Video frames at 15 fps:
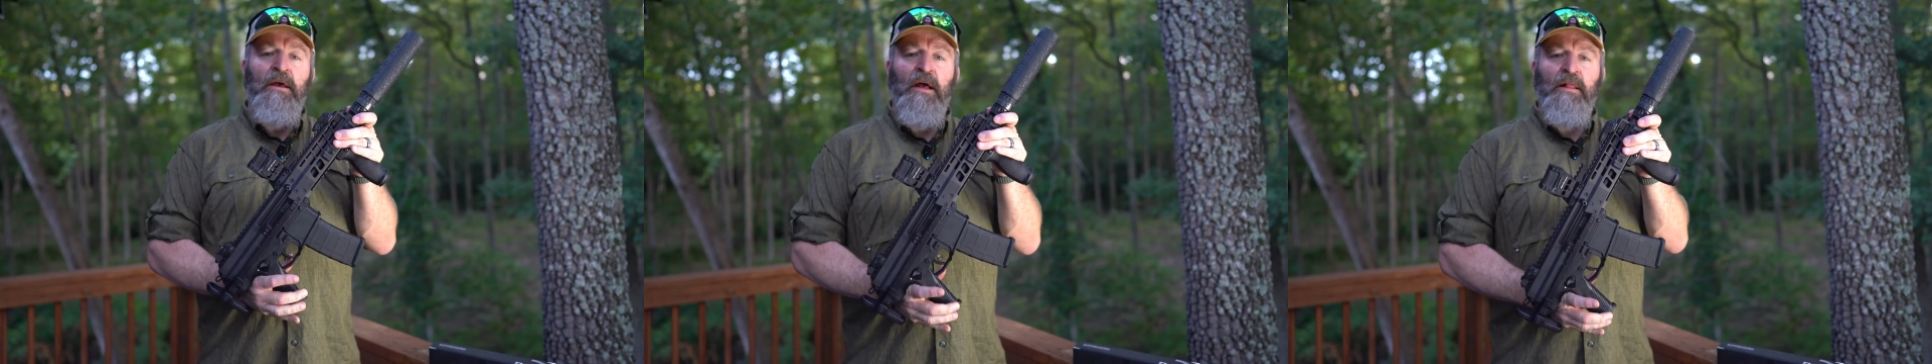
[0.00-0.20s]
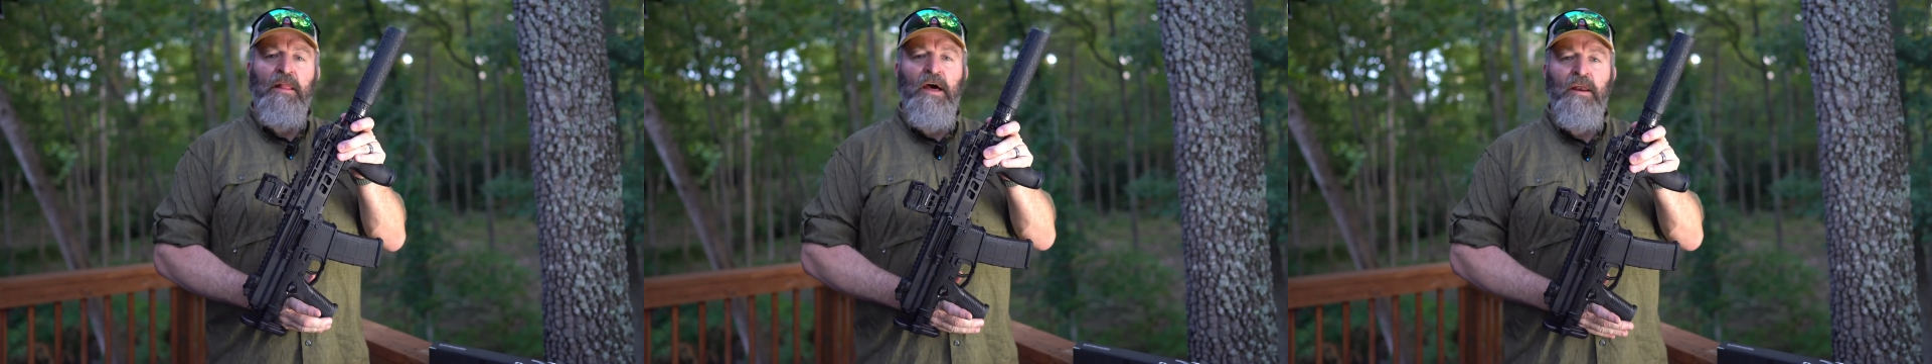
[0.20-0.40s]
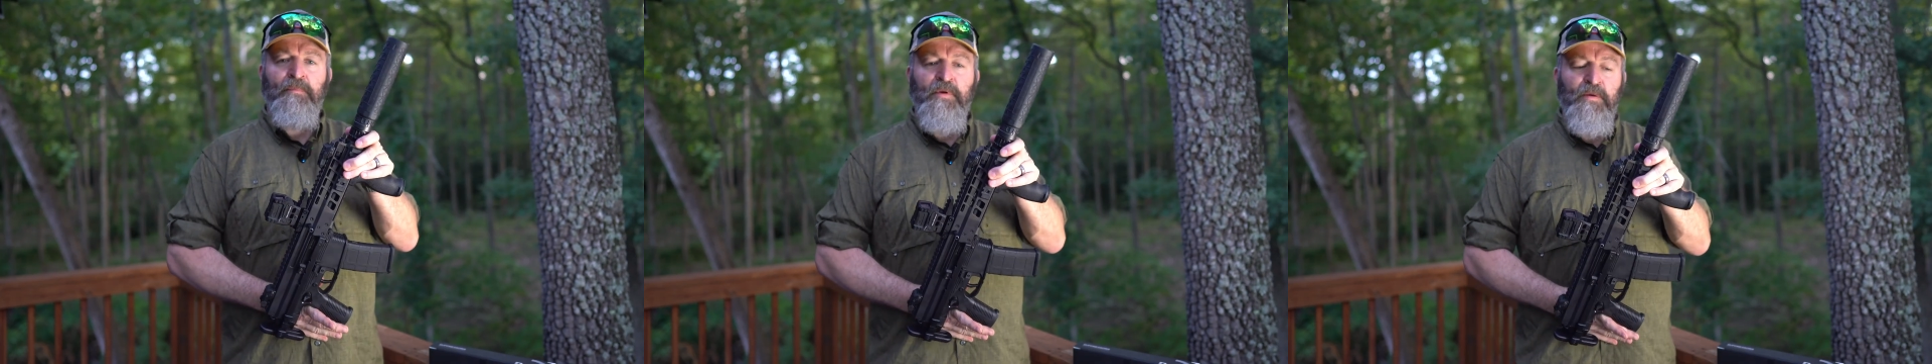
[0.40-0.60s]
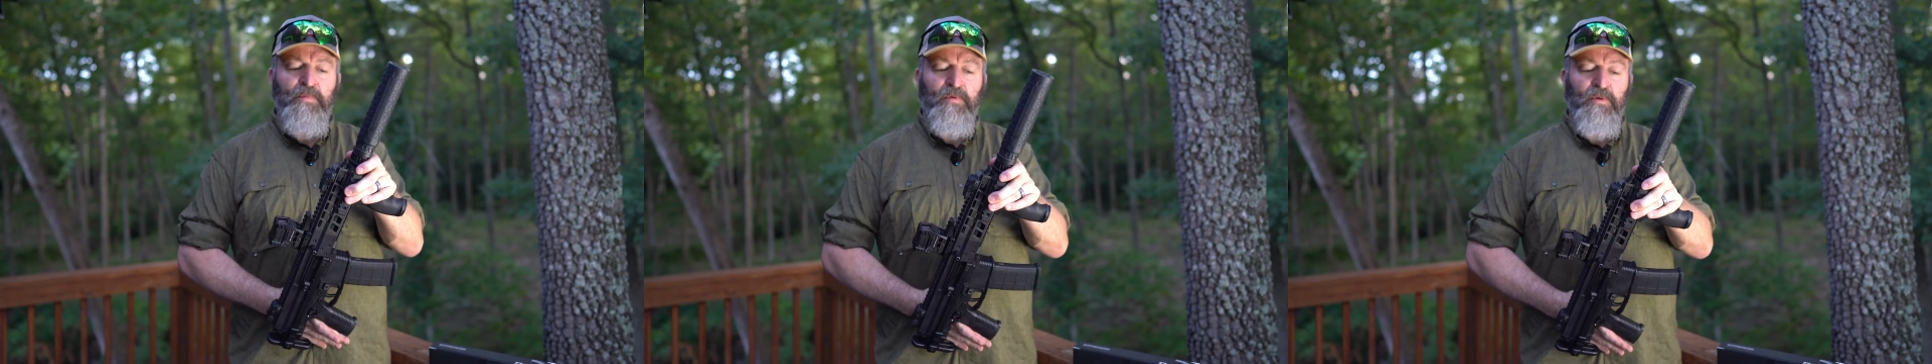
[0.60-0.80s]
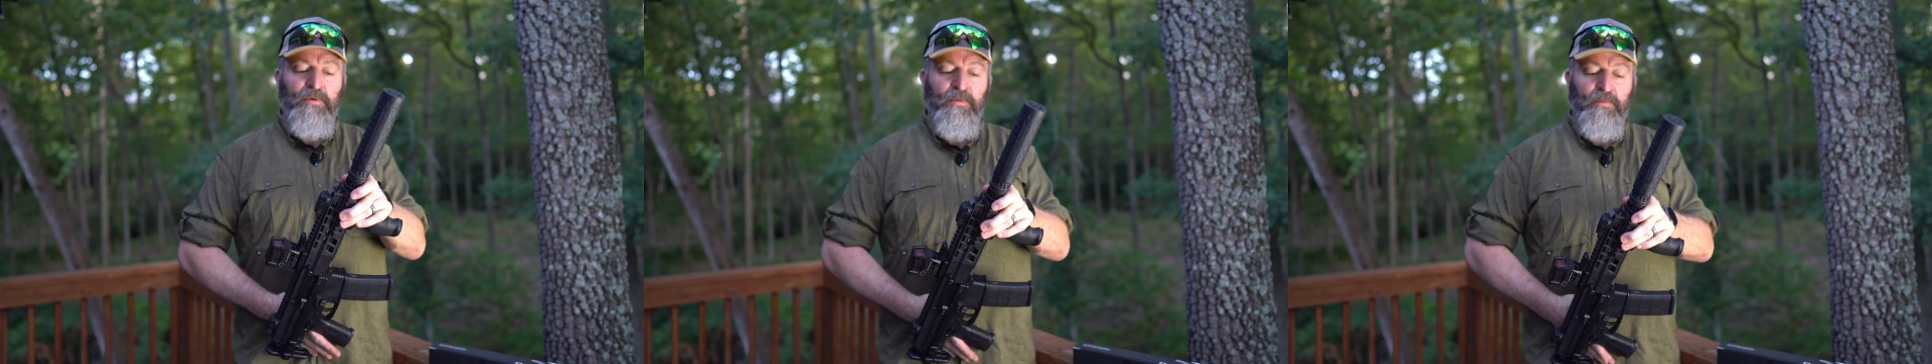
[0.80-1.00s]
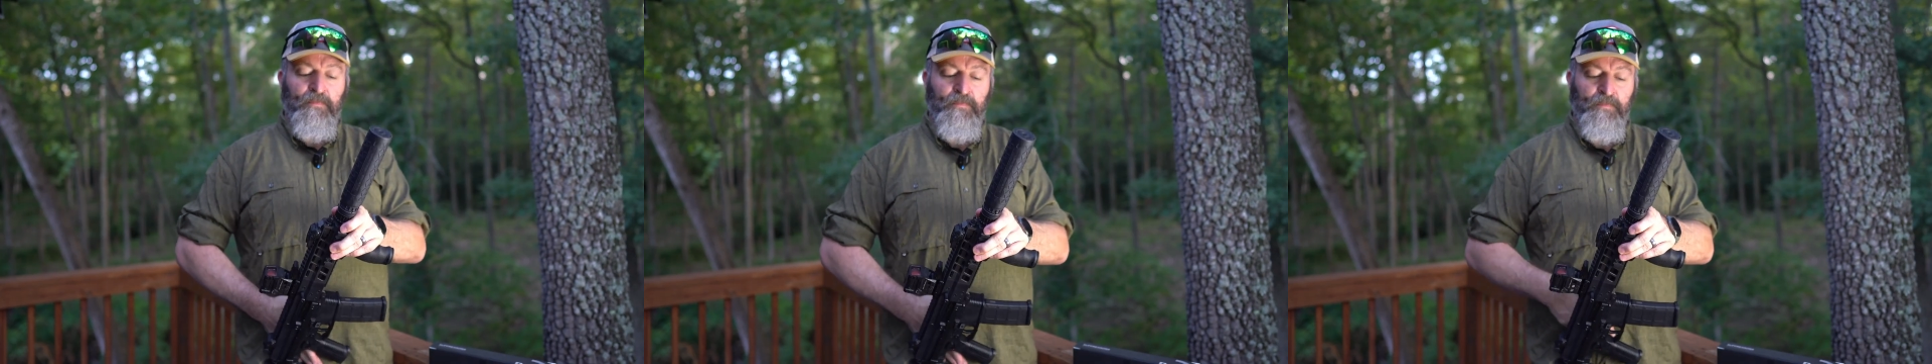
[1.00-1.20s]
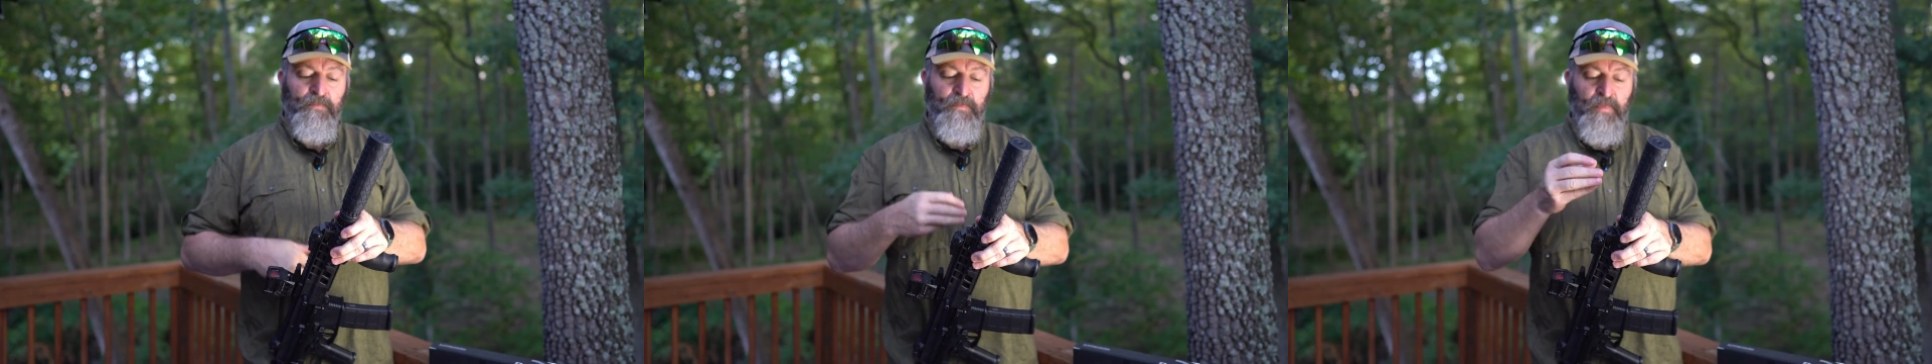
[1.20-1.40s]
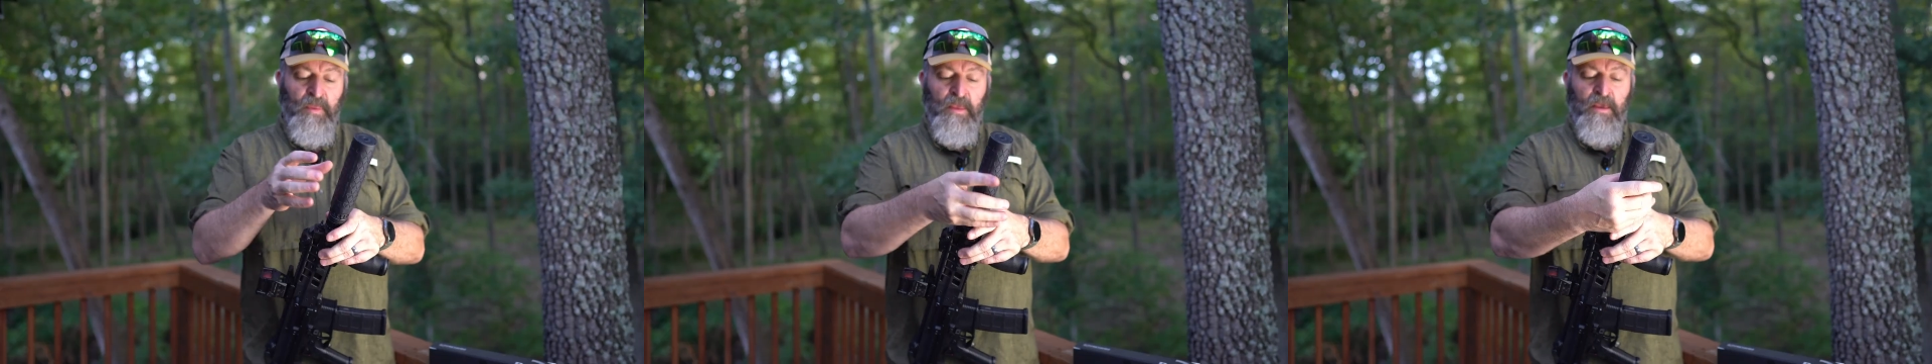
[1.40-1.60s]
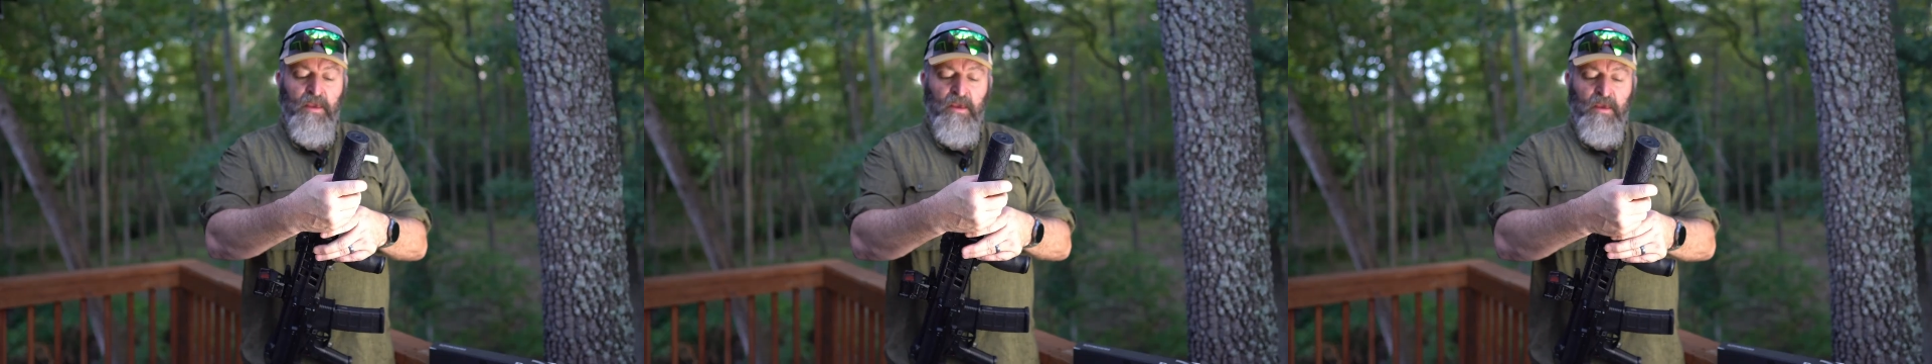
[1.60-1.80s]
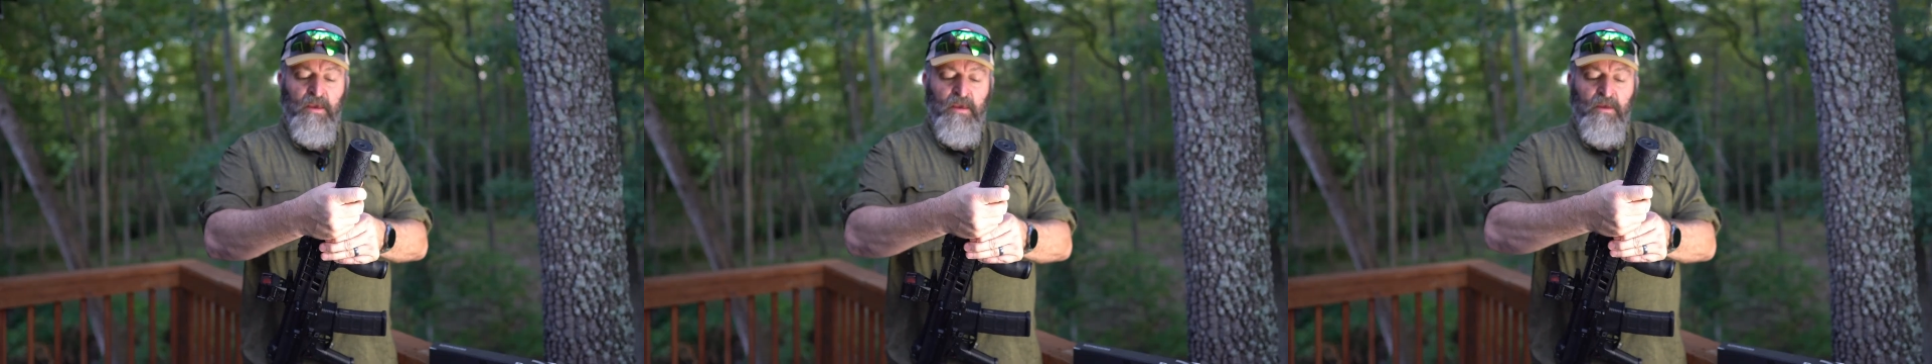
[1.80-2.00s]
A lot of people
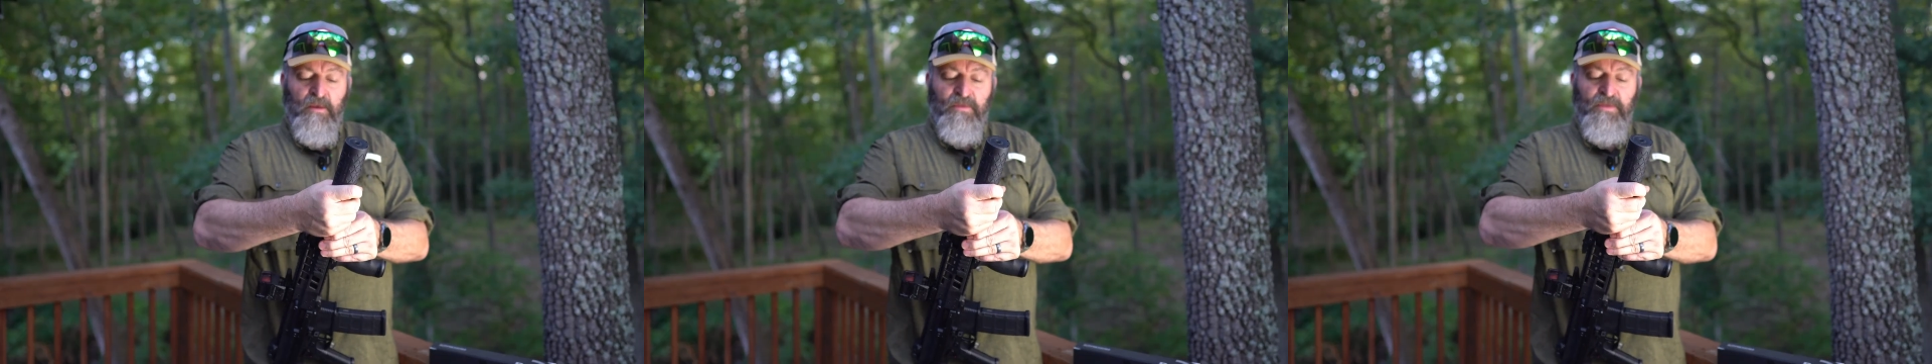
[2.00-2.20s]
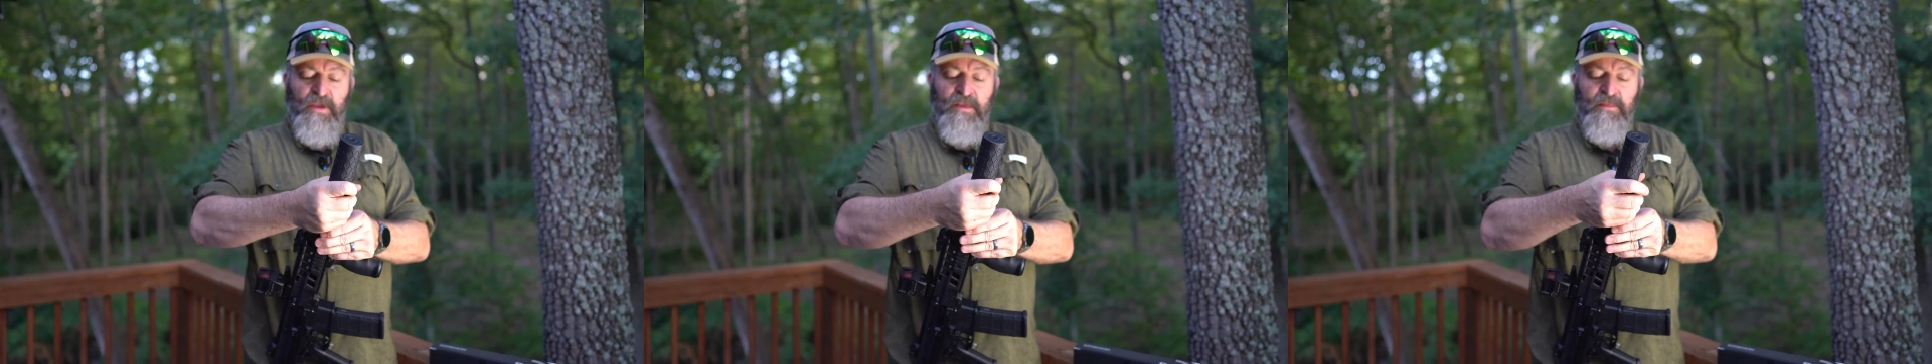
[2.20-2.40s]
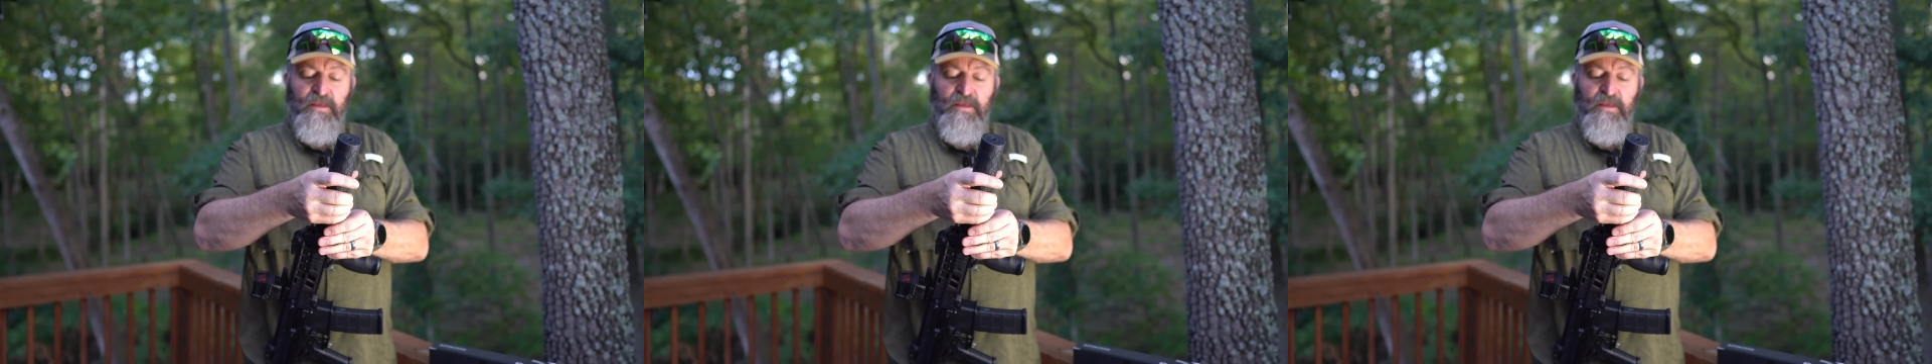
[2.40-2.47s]
think